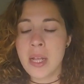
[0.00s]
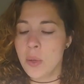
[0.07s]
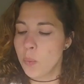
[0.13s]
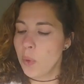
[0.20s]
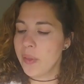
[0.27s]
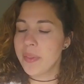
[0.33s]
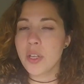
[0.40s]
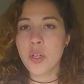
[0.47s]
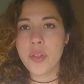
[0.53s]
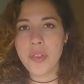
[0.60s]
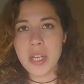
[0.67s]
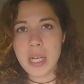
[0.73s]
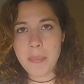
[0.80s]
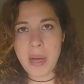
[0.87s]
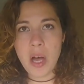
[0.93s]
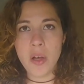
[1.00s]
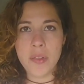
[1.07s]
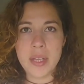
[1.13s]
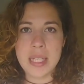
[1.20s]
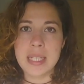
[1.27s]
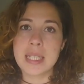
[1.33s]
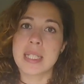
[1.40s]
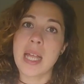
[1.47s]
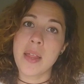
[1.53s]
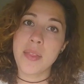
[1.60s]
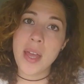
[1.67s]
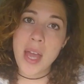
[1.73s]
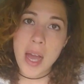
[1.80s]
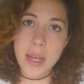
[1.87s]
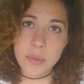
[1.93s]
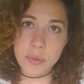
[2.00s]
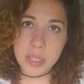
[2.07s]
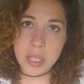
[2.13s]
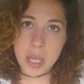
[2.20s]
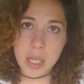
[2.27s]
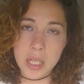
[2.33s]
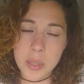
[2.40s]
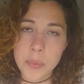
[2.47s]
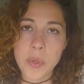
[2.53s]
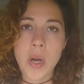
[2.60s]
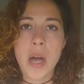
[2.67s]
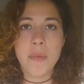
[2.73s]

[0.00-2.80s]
Well, the good thing about this is that they are recyclable.